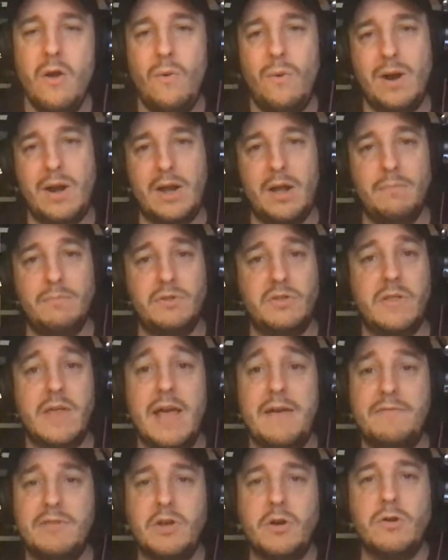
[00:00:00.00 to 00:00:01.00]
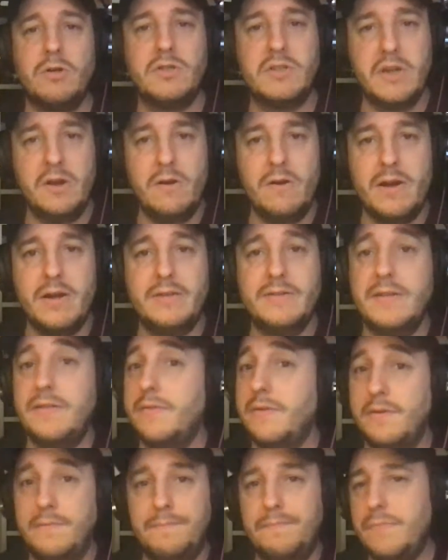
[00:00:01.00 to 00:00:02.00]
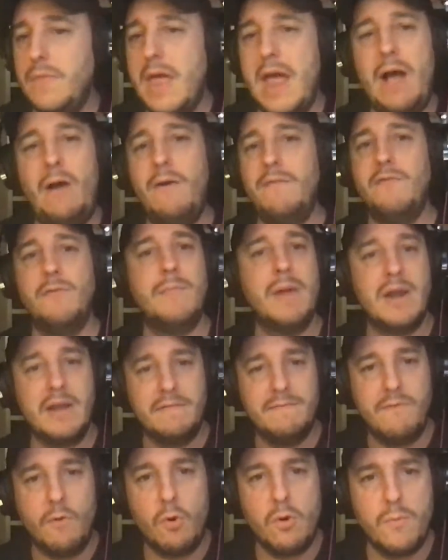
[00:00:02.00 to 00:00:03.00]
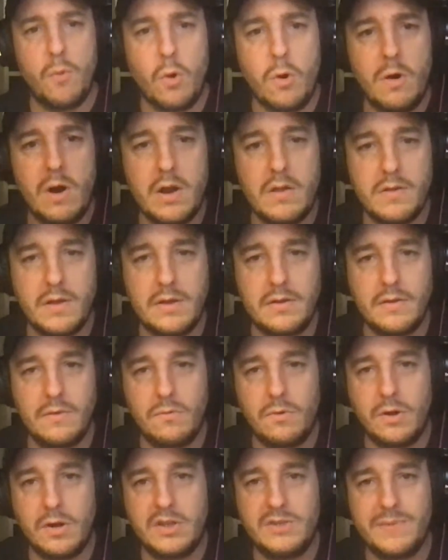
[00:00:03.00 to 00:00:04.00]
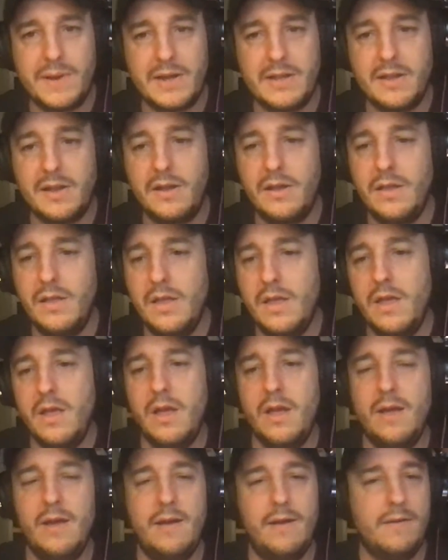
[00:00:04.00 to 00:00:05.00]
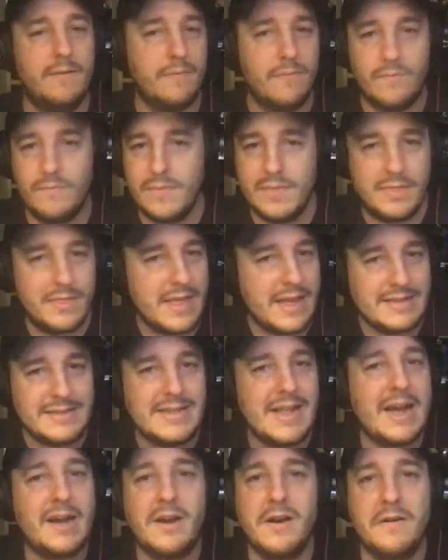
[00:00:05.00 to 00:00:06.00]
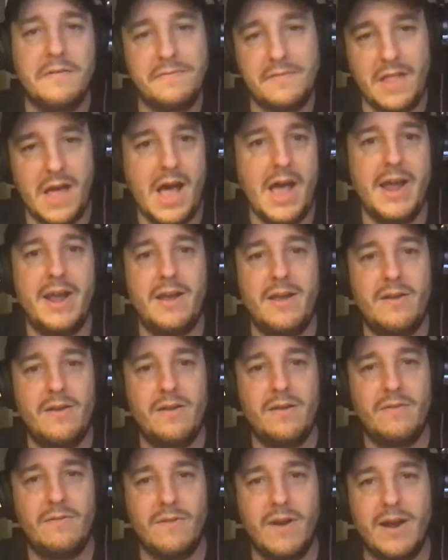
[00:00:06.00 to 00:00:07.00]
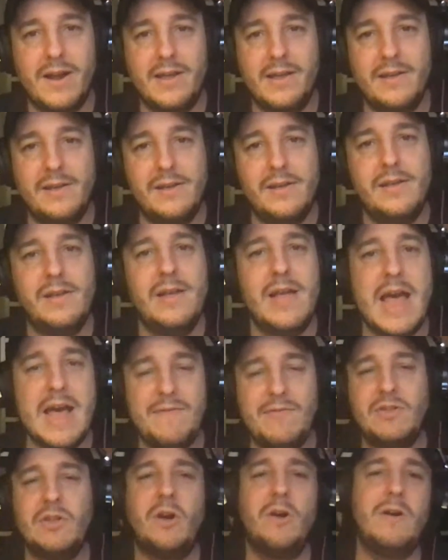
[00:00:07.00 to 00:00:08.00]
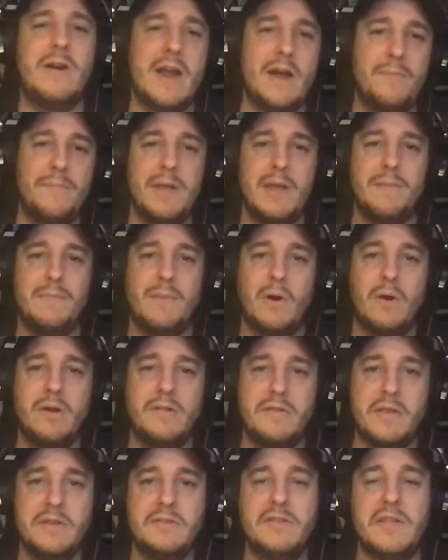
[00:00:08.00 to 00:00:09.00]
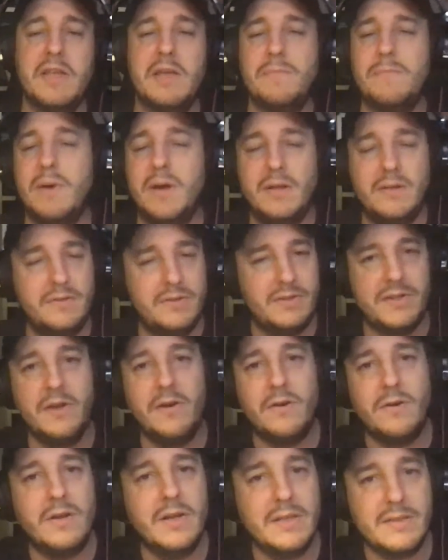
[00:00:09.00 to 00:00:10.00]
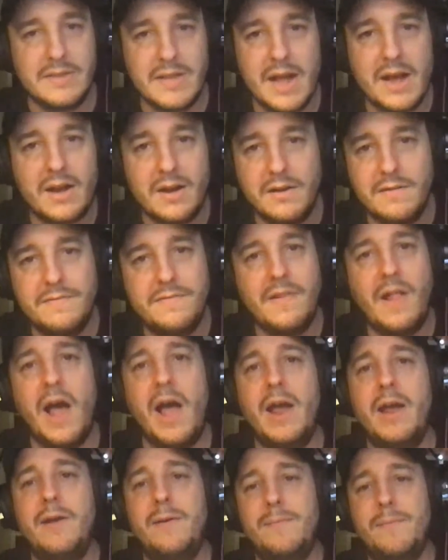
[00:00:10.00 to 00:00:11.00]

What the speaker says: when it comes to the Avatar series and the however many 4 more, I think, that we're expecting, that's not going to fly, right? Avatar now being part of Disney, but still, it's not going to fly.